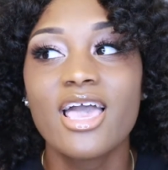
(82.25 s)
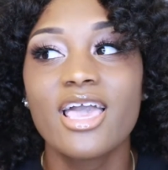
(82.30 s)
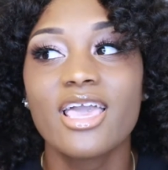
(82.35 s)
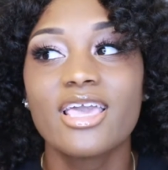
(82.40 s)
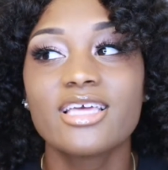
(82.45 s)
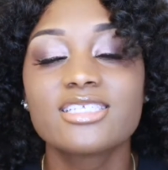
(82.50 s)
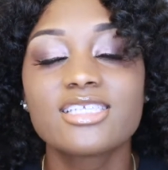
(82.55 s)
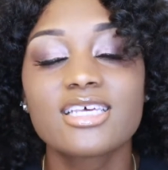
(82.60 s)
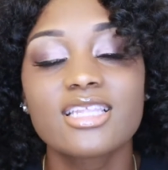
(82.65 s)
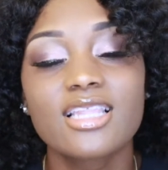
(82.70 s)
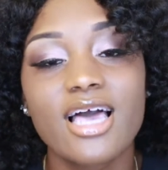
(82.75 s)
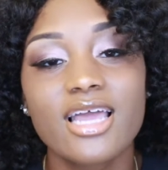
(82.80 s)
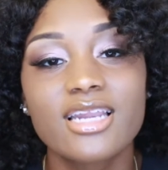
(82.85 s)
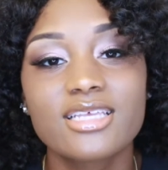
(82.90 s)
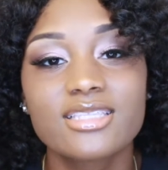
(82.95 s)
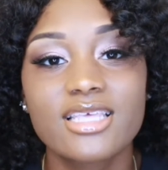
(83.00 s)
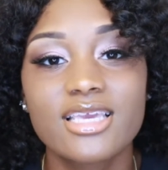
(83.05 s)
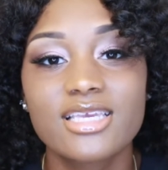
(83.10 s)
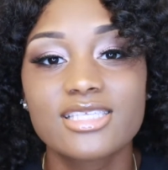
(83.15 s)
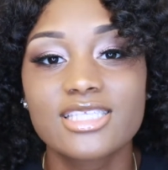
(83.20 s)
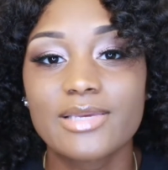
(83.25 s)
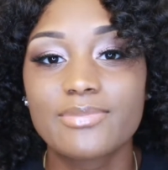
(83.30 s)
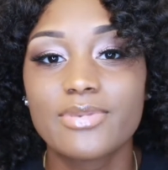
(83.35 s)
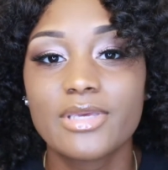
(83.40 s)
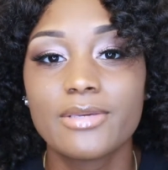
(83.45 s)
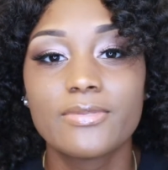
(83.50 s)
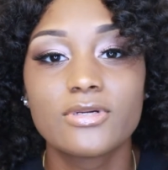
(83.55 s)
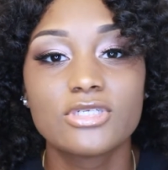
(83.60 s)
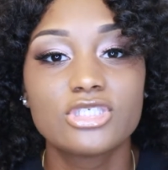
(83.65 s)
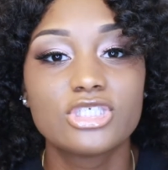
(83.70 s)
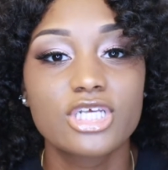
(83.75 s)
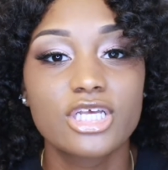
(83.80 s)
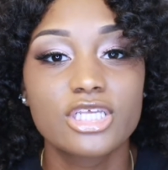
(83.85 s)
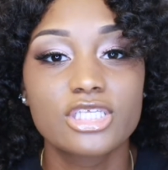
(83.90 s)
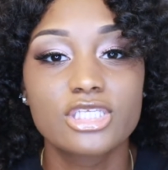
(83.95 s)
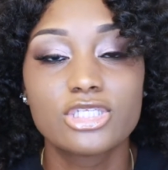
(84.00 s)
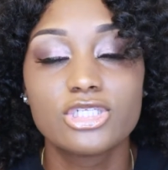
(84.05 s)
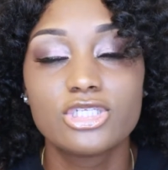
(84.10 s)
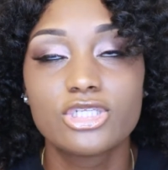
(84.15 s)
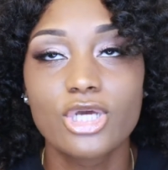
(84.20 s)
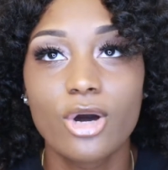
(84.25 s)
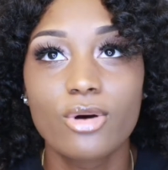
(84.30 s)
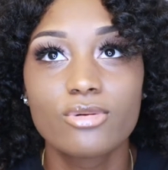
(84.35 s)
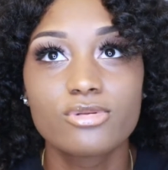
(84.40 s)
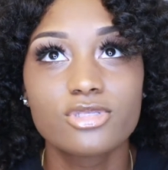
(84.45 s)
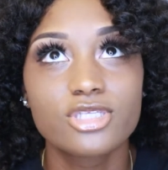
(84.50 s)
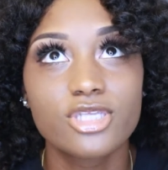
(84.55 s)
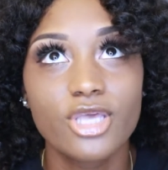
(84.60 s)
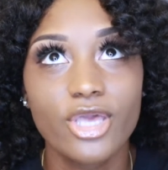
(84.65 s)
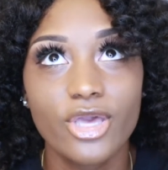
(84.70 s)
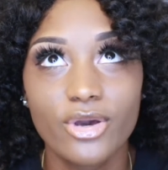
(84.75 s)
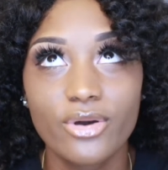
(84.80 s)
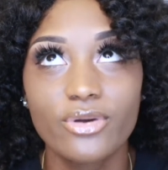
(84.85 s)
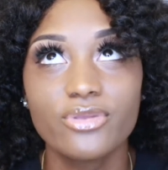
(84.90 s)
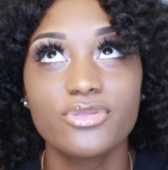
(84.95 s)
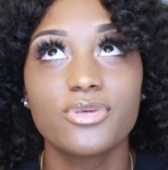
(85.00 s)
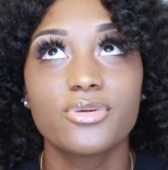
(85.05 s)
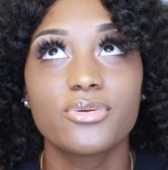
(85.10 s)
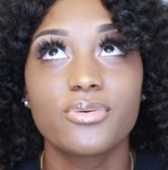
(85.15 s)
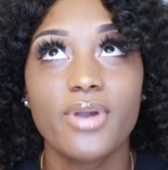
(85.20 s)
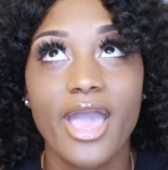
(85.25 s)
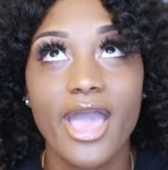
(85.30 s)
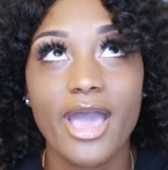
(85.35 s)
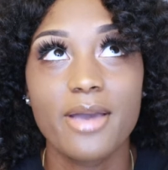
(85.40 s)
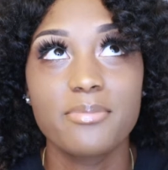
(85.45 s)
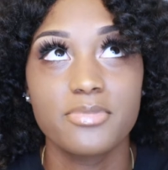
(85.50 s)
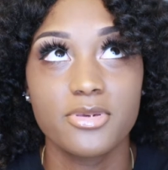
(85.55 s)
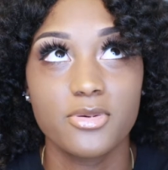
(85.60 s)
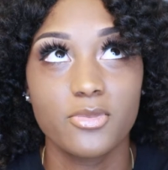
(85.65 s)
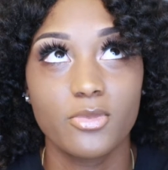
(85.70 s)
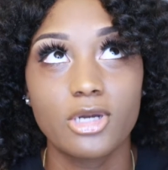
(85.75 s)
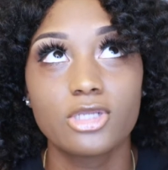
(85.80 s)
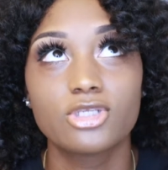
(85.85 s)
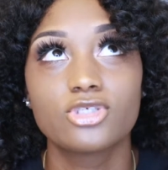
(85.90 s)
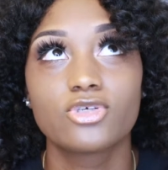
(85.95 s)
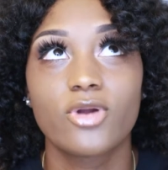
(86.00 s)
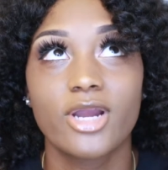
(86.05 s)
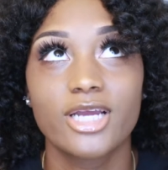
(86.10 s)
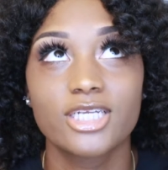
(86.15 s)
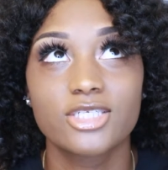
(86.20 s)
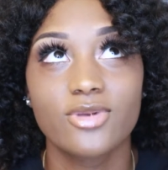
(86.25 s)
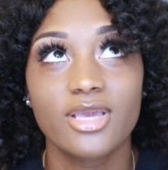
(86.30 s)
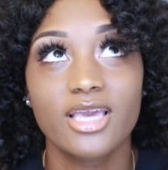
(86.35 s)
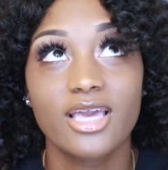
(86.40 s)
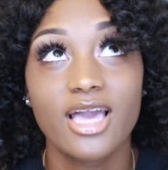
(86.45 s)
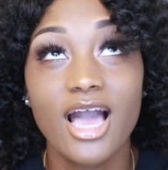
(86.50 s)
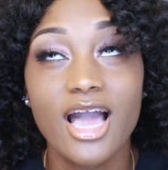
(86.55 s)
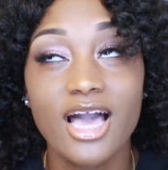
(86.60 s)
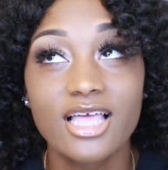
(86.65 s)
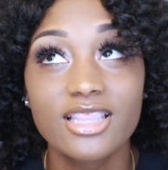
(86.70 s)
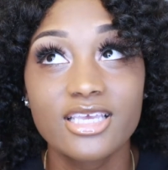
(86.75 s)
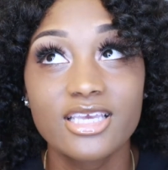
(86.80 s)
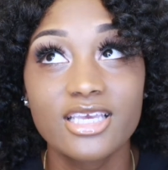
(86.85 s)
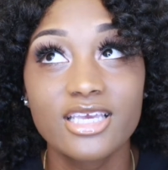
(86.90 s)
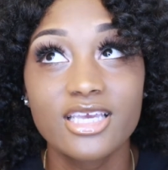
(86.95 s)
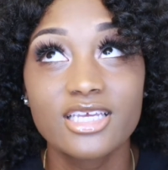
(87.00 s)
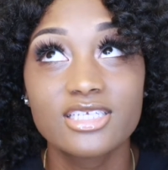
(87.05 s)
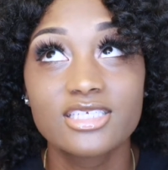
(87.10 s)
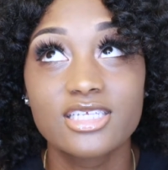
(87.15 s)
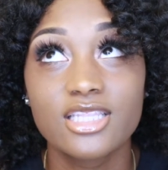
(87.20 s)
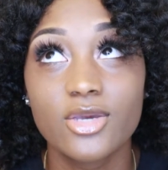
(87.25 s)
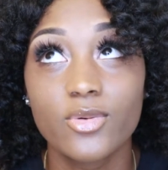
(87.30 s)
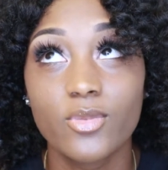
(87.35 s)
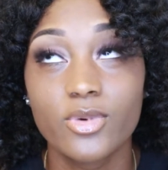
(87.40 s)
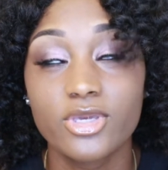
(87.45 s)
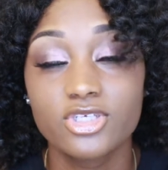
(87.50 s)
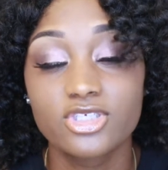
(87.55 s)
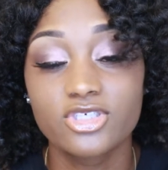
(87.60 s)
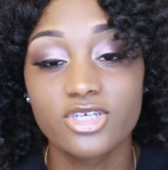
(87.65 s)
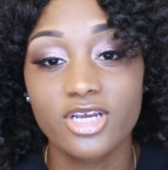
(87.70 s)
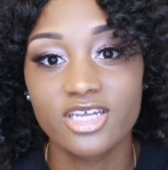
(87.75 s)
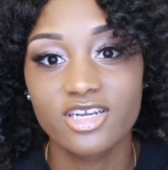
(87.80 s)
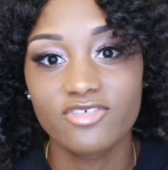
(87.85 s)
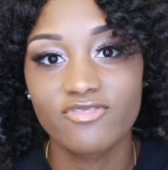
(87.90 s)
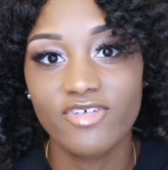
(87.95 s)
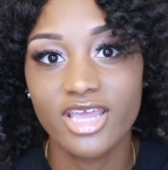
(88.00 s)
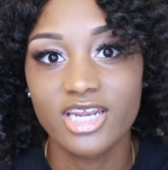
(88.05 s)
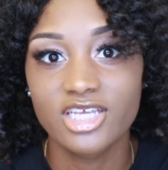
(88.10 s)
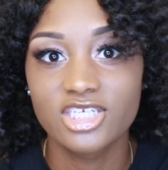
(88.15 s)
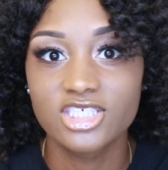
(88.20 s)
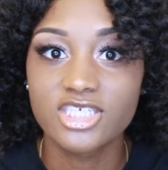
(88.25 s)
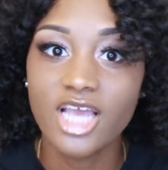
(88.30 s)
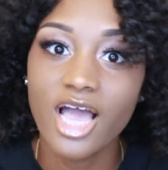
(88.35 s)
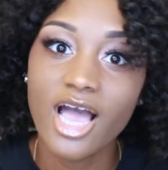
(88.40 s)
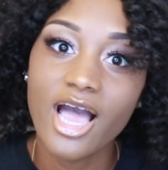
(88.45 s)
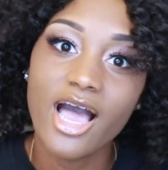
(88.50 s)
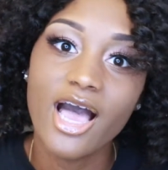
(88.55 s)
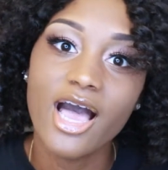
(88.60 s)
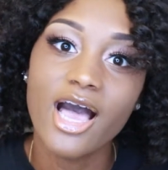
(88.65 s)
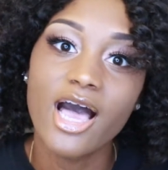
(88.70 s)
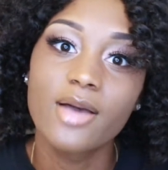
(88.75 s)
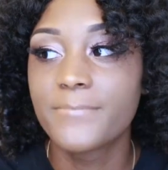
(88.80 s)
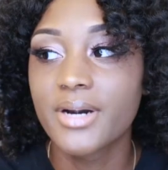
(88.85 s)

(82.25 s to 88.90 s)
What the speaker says: it's a lot of things that people just don't tell you happen once you graduate college and then when you struggle to find a job.